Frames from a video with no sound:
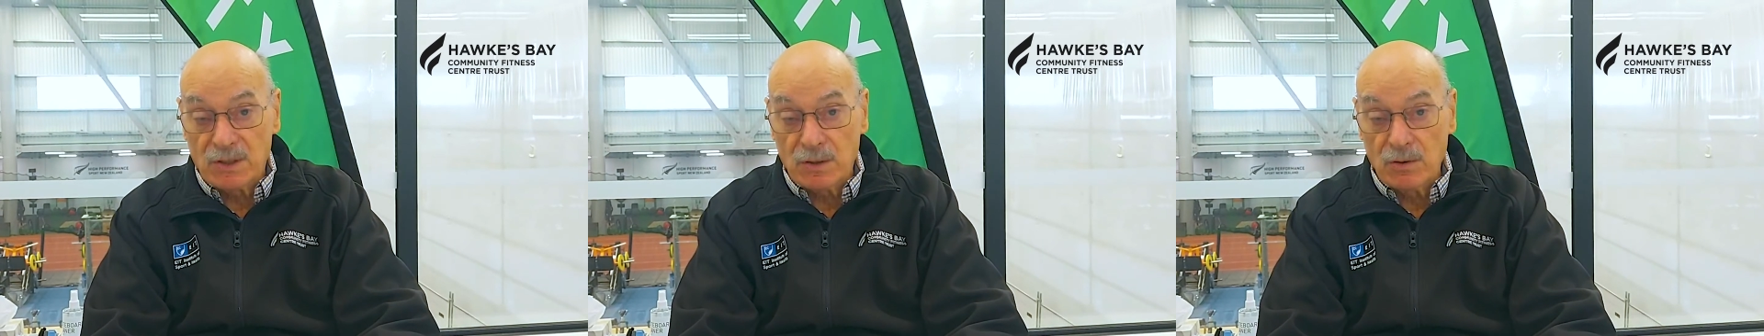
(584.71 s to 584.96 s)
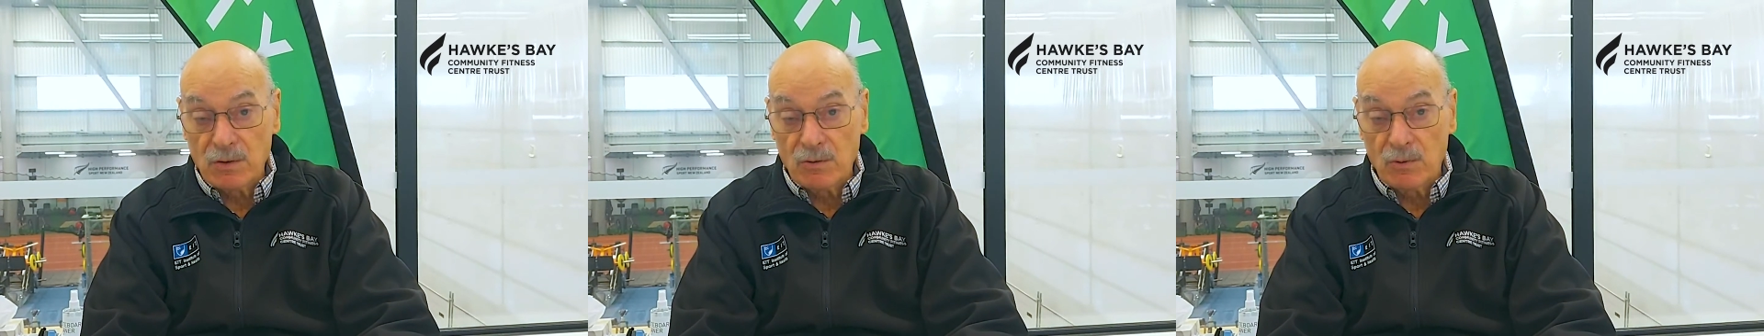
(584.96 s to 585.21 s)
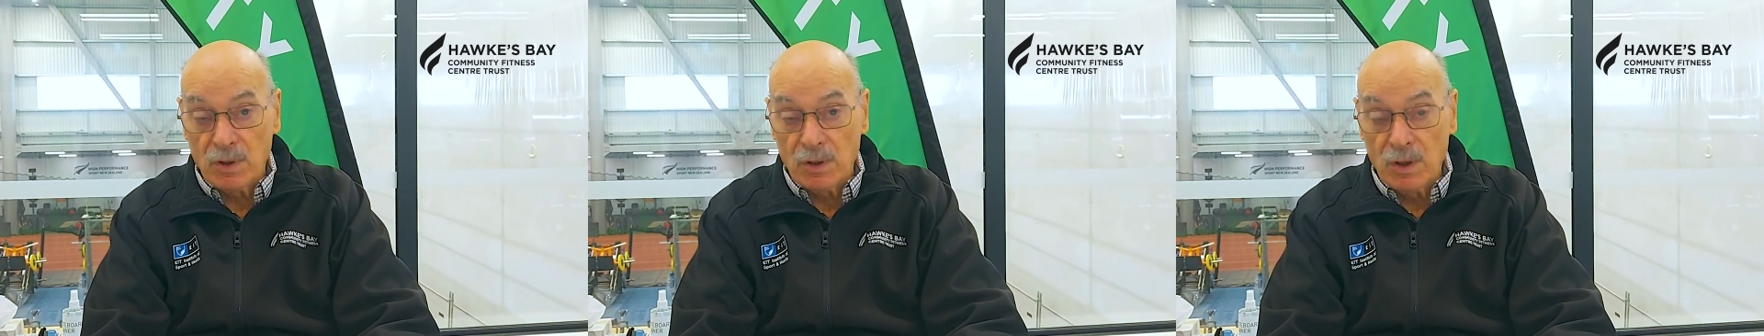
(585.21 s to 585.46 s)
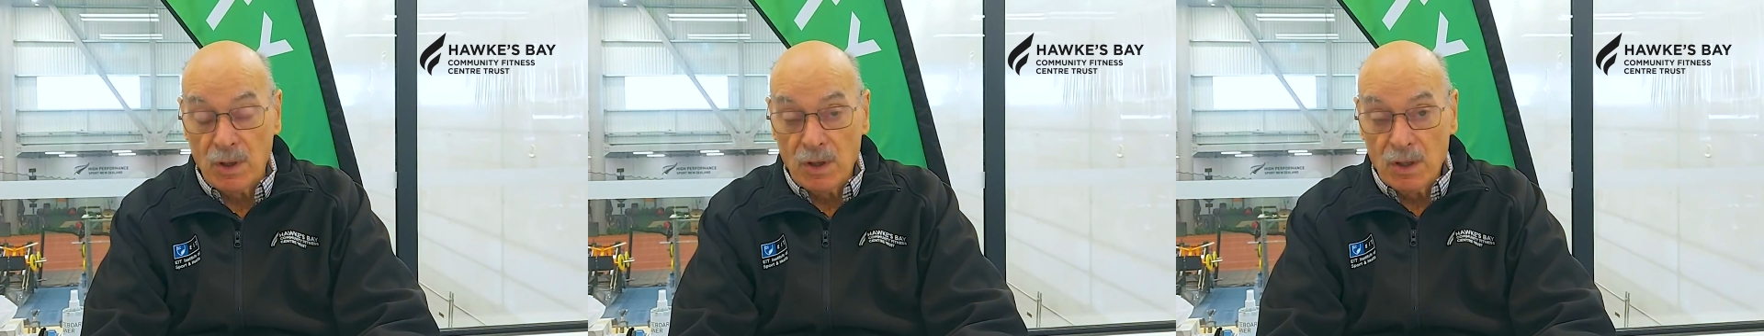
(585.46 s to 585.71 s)
who were
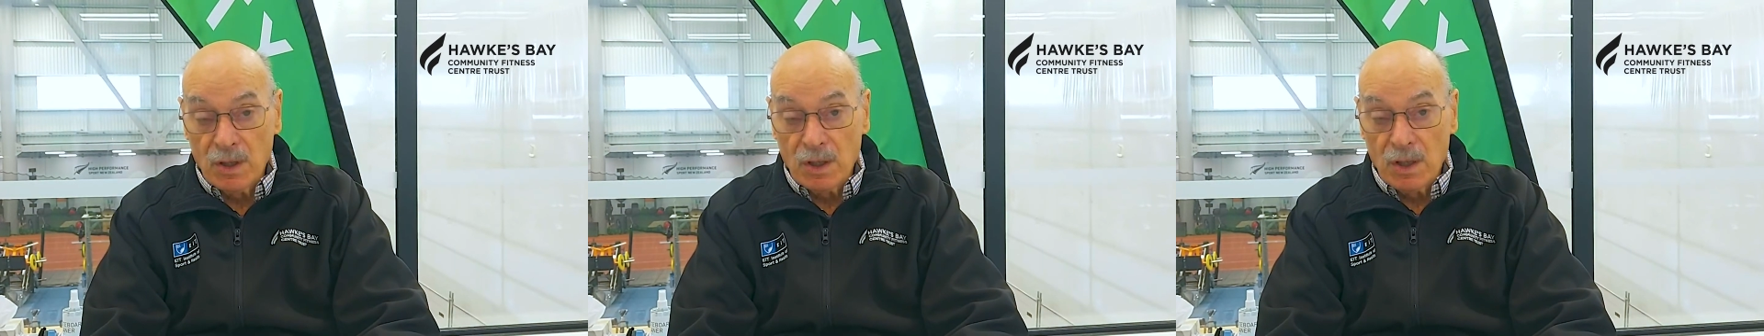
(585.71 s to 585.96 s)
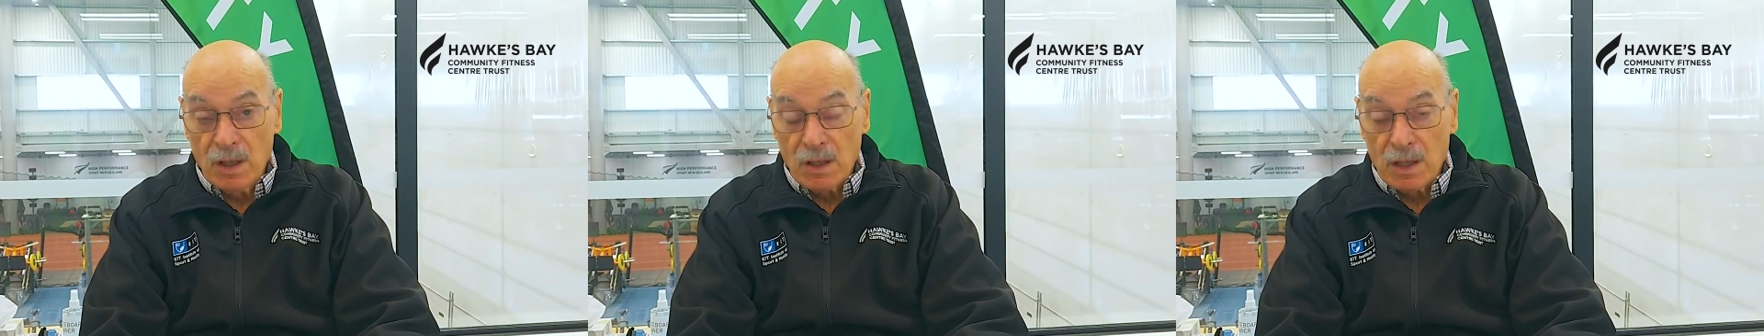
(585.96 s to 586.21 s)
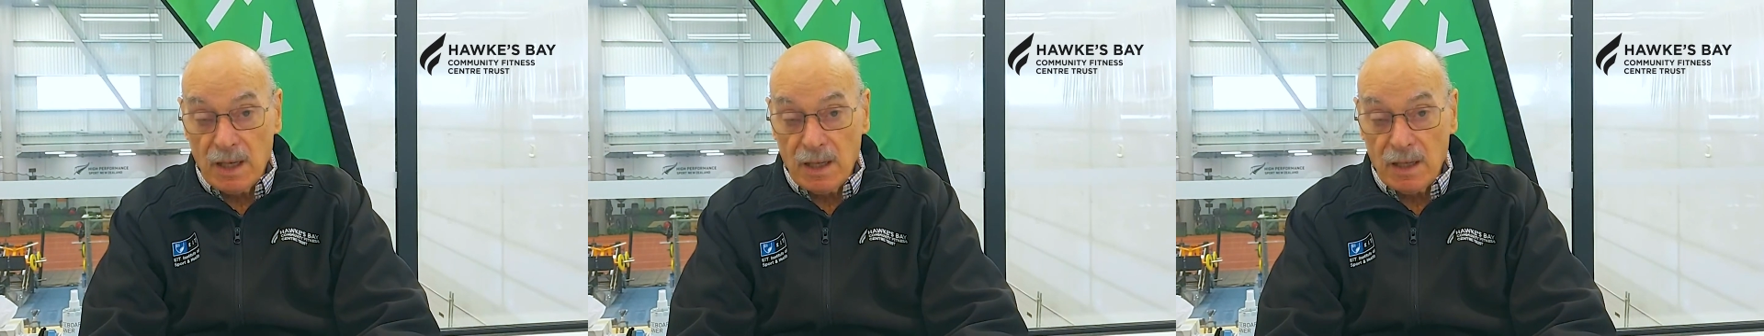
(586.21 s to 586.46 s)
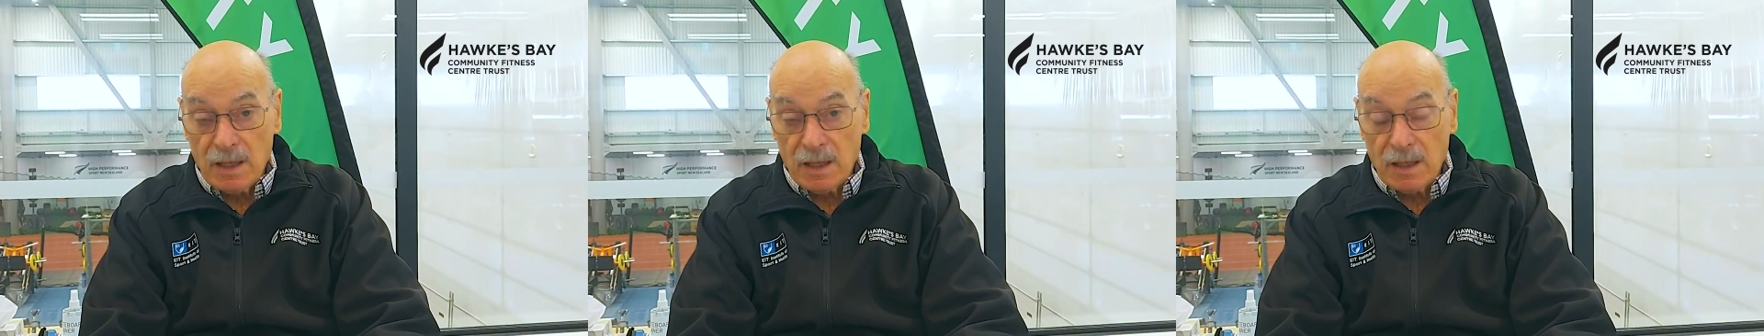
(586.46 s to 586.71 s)

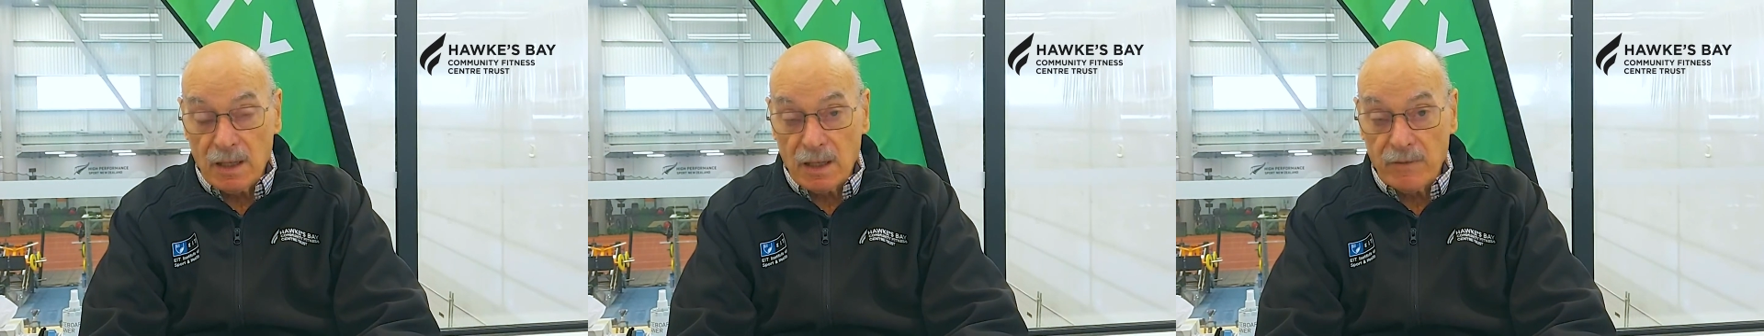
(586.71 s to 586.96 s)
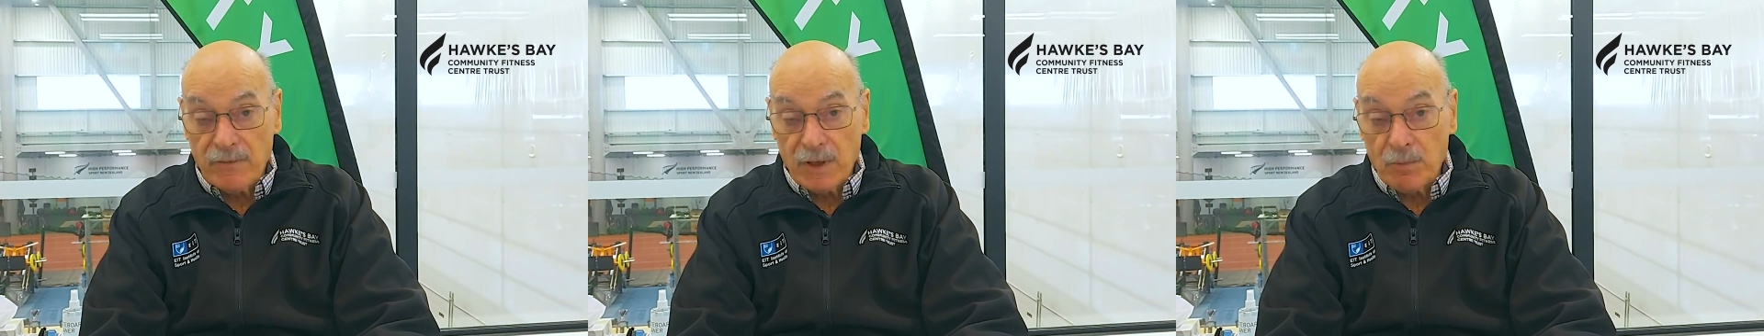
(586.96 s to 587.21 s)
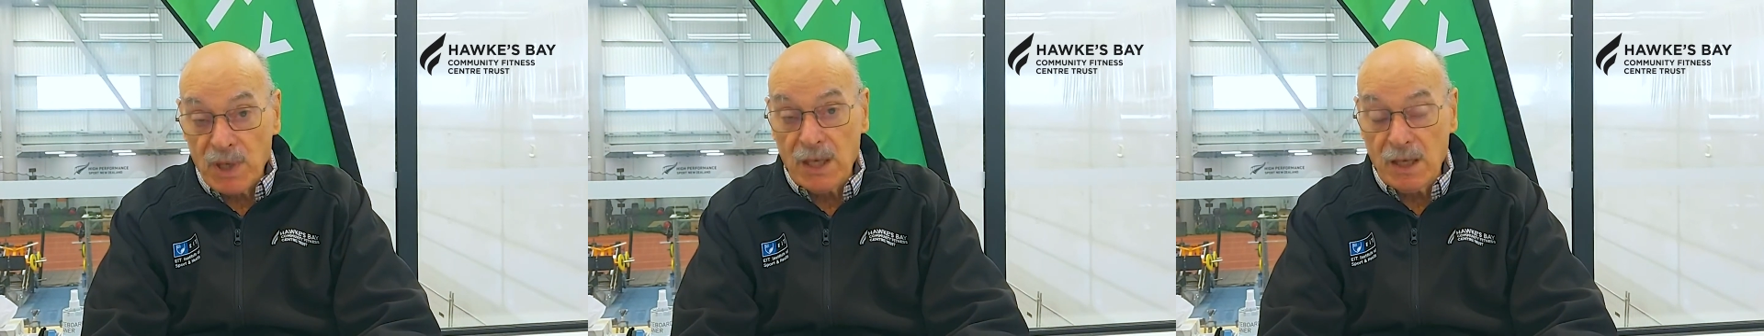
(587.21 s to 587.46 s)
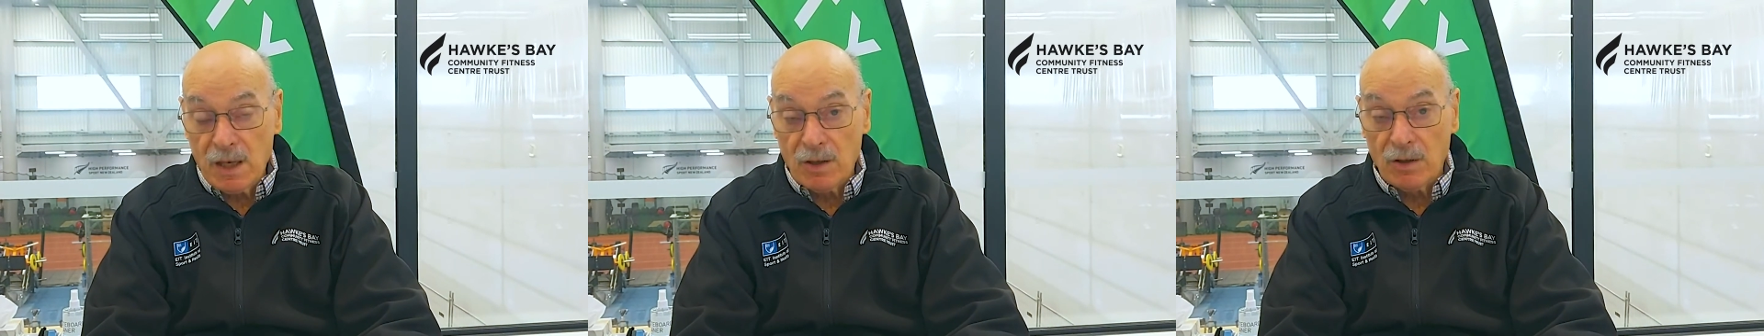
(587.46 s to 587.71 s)
giving me
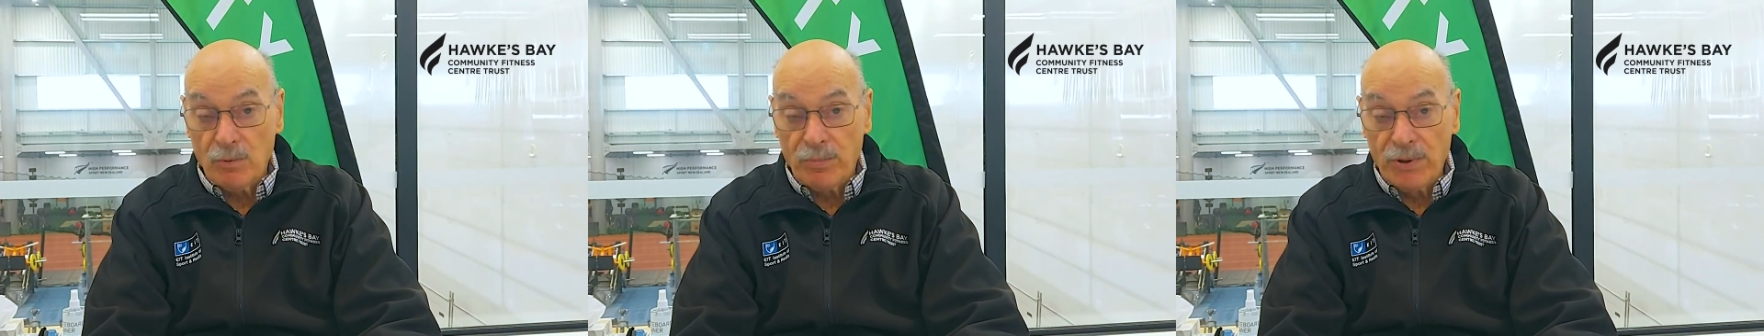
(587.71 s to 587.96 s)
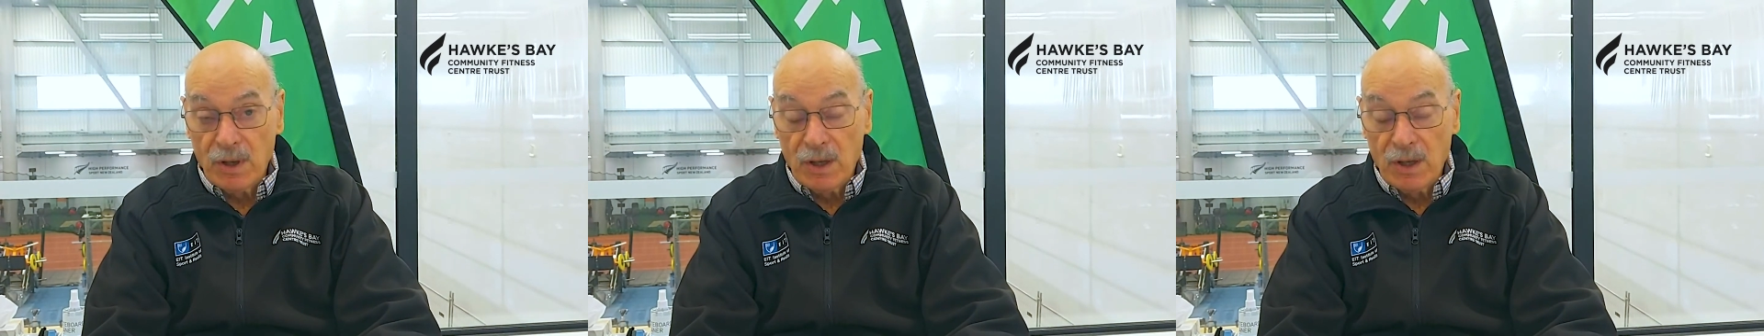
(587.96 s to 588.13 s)
help